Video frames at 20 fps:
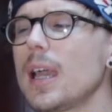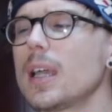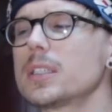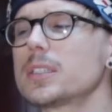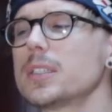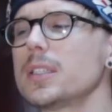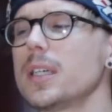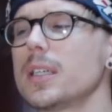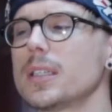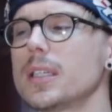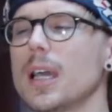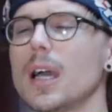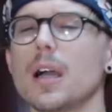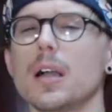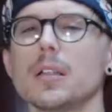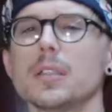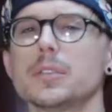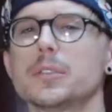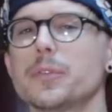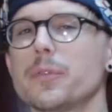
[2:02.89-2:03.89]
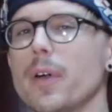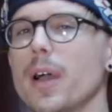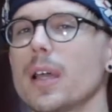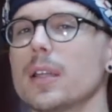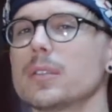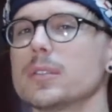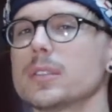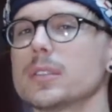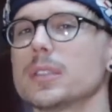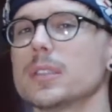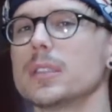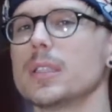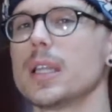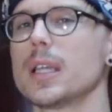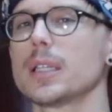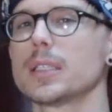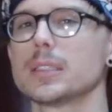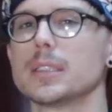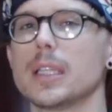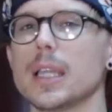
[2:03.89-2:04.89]
actually had college finals the
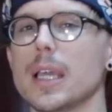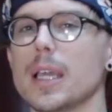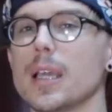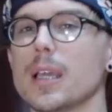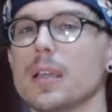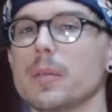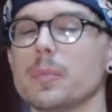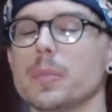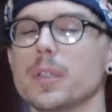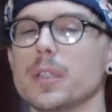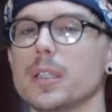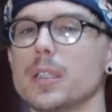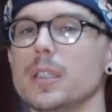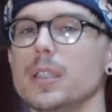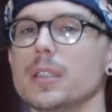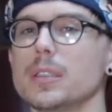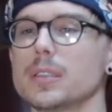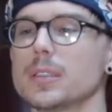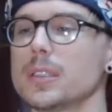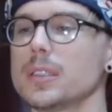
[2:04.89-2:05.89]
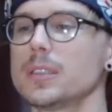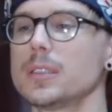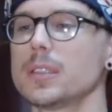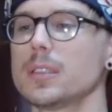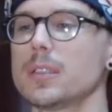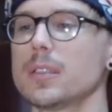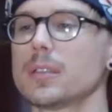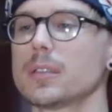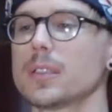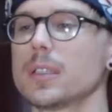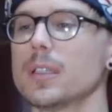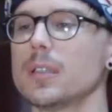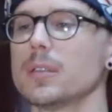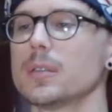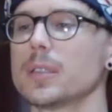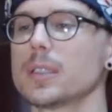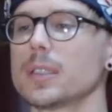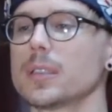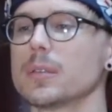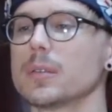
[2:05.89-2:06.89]
next day, but he insisted on
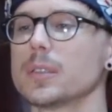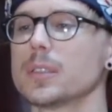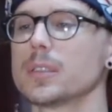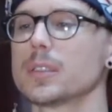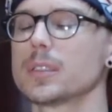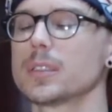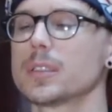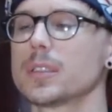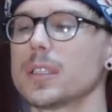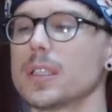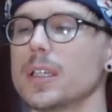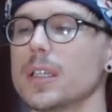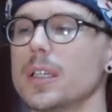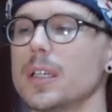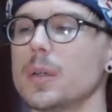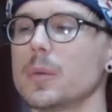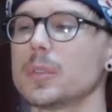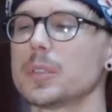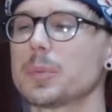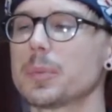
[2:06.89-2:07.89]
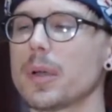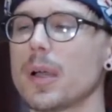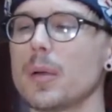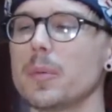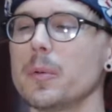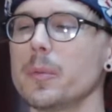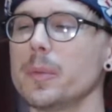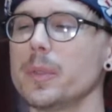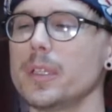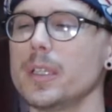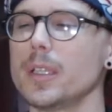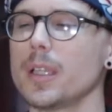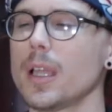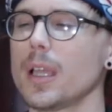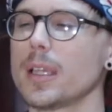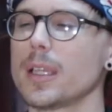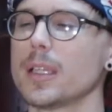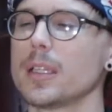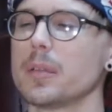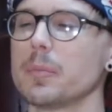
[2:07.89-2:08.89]
going, which was probably
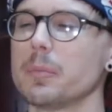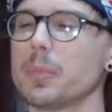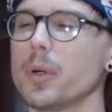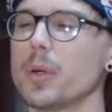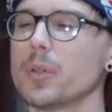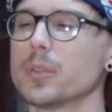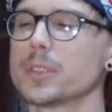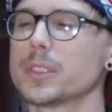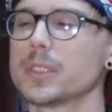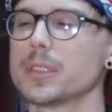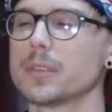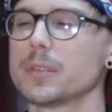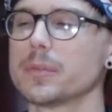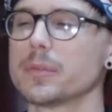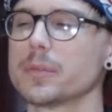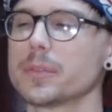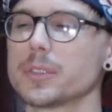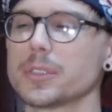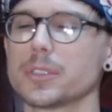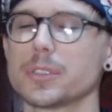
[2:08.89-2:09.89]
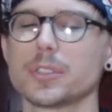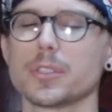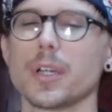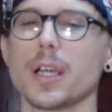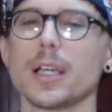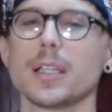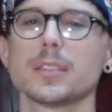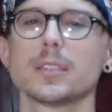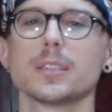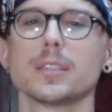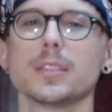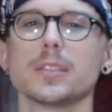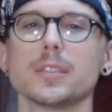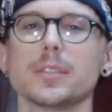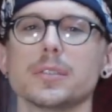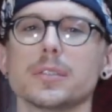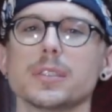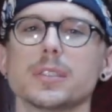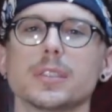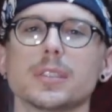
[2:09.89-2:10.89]
like an impulsive,
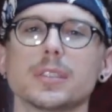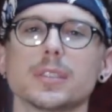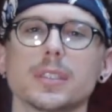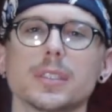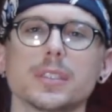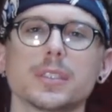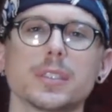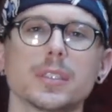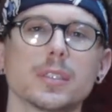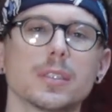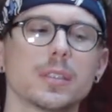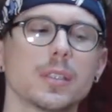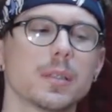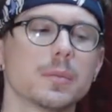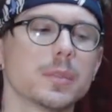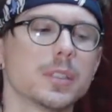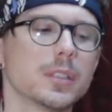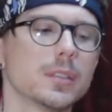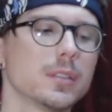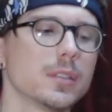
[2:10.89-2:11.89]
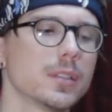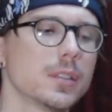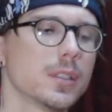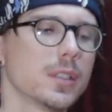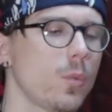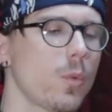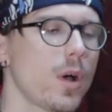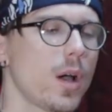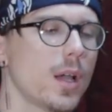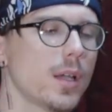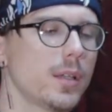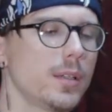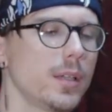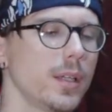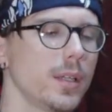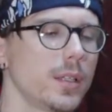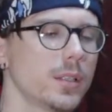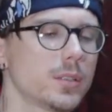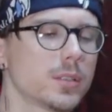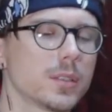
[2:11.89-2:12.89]
stress-induced decision. I mean, why
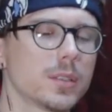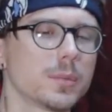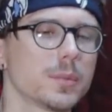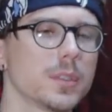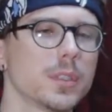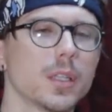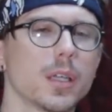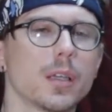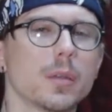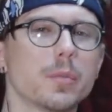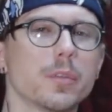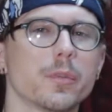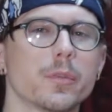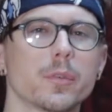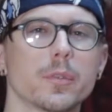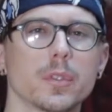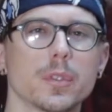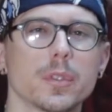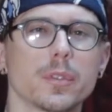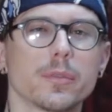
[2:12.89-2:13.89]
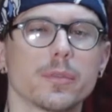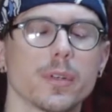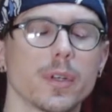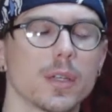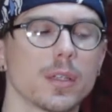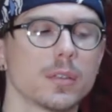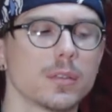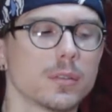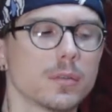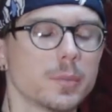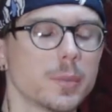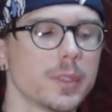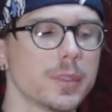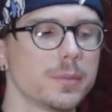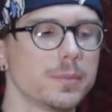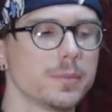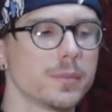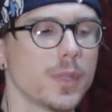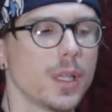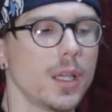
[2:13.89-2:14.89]
take a trip the day before your final? But
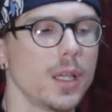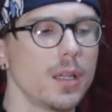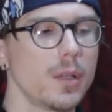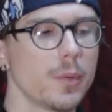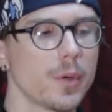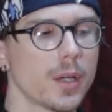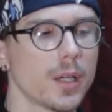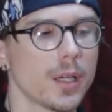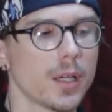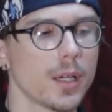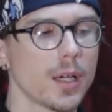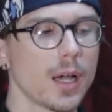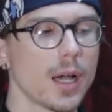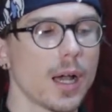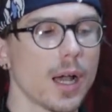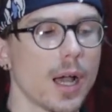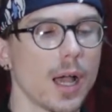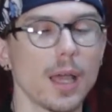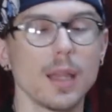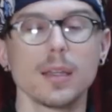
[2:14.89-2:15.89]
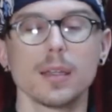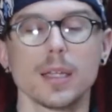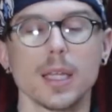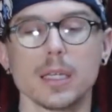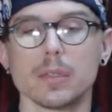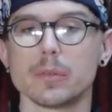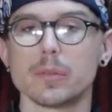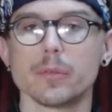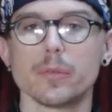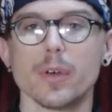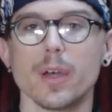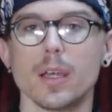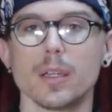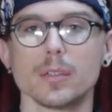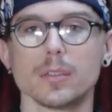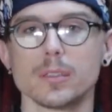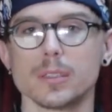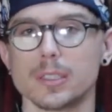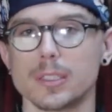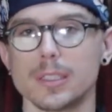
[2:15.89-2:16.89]
anyway, I didn't have a
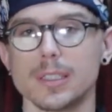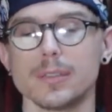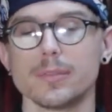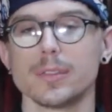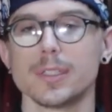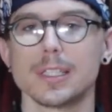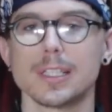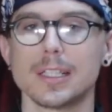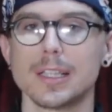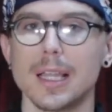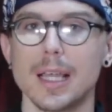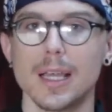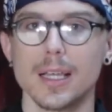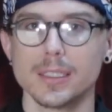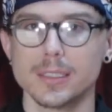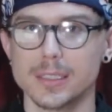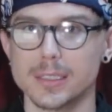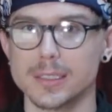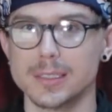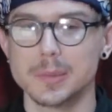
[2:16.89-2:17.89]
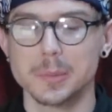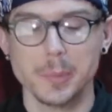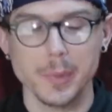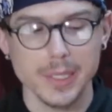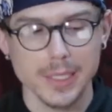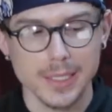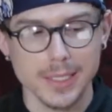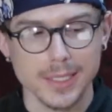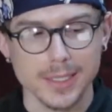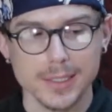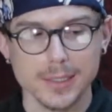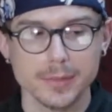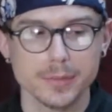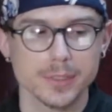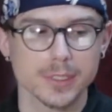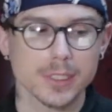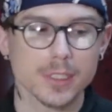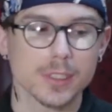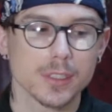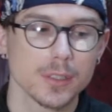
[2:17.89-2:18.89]
final or even a class to speak of,
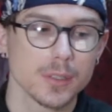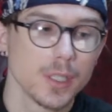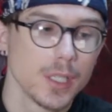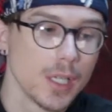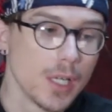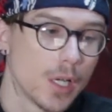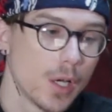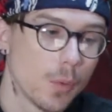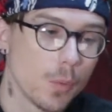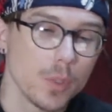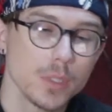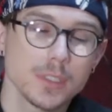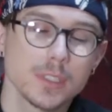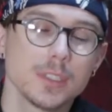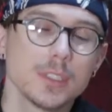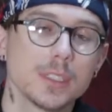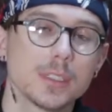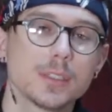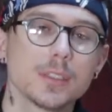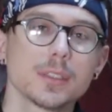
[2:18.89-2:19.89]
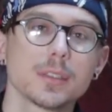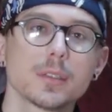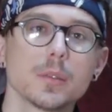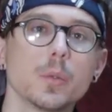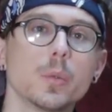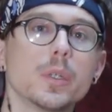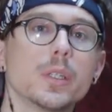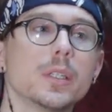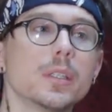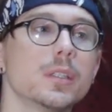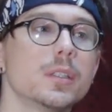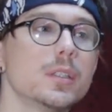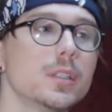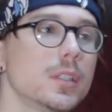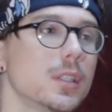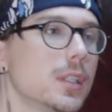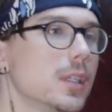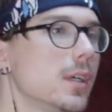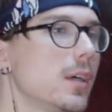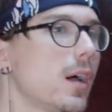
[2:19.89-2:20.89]
so once Nick took the wheel,
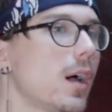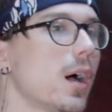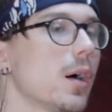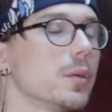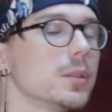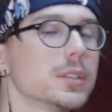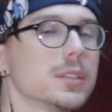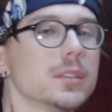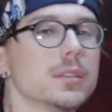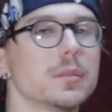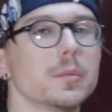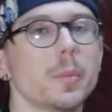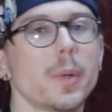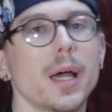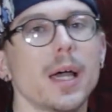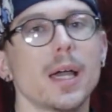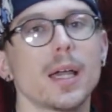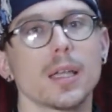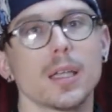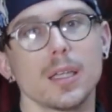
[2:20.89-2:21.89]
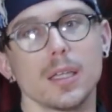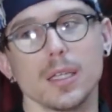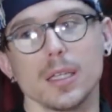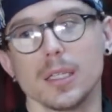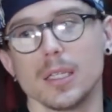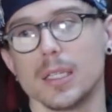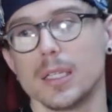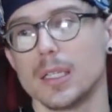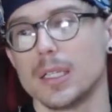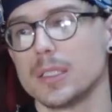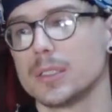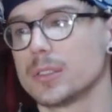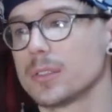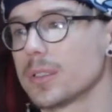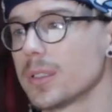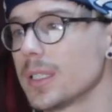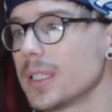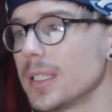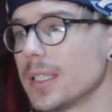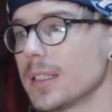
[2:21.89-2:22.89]
I was in the back,
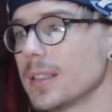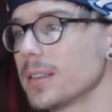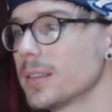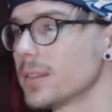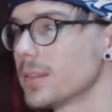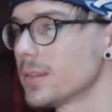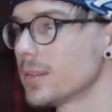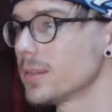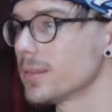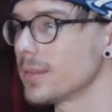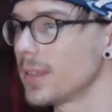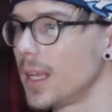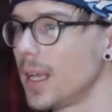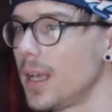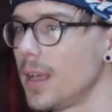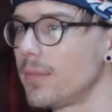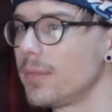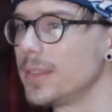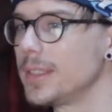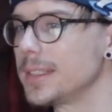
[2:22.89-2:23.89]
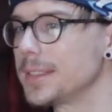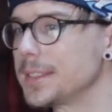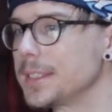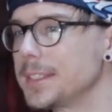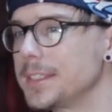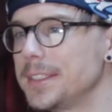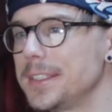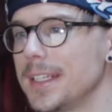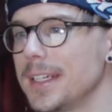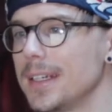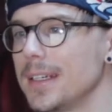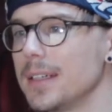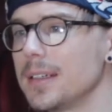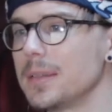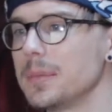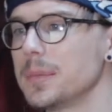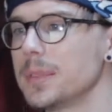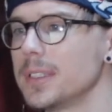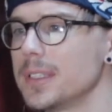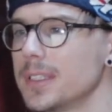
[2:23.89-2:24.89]
drinking, having a good
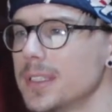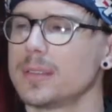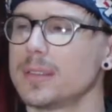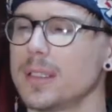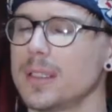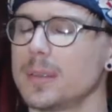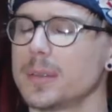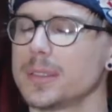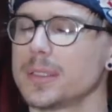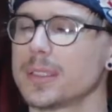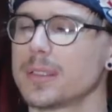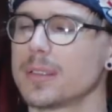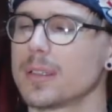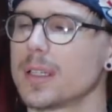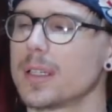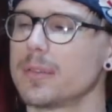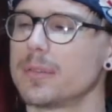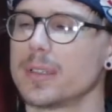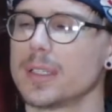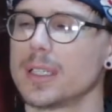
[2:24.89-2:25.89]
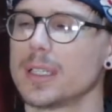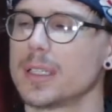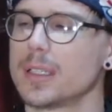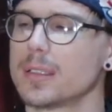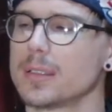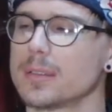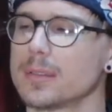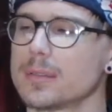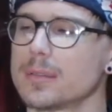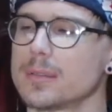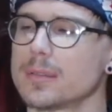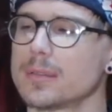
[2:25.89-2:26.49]
time. That was a great van.